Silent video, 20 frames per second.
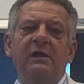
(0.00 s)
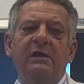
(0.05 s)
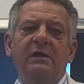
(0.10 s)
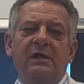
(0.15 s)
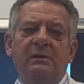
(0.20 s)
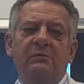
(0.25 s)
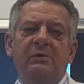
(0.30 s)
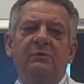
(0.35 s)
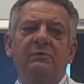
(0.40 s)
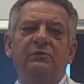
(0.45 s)

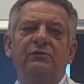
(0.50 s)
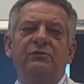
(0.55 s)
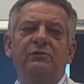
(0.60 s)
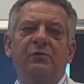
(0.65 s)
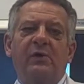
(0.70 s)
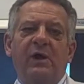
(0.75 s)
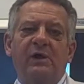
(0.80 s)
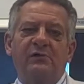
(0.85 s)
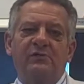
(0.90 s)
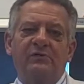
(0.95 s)
then we will
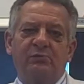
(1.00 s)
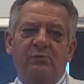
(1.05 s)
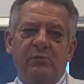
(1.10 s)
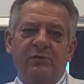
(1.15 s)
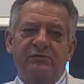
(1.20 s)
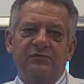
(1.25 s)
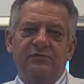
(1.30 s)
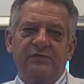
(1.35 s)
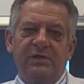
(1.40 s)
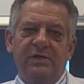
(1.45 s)
try to
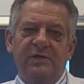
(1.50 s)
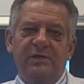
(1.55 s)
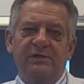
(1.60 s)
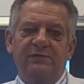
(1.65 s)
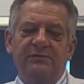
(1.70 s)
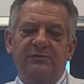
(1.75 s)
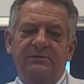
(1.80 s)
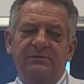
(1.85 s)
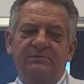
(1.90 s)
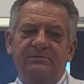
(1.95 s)
switch to
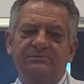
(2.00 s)
heat.